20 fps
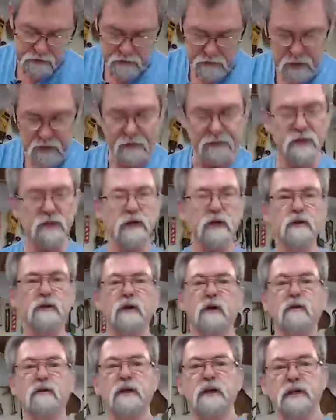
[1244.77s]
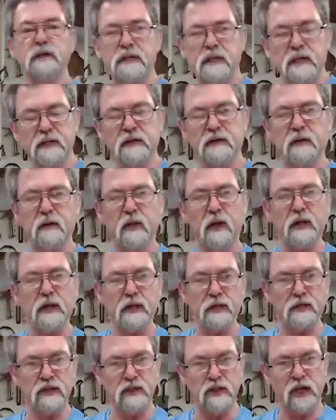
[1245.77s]
If you leave it turned on, these things are
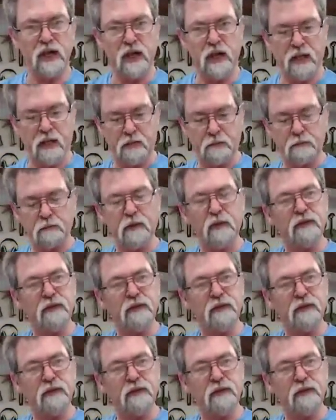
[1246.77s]
like a tank,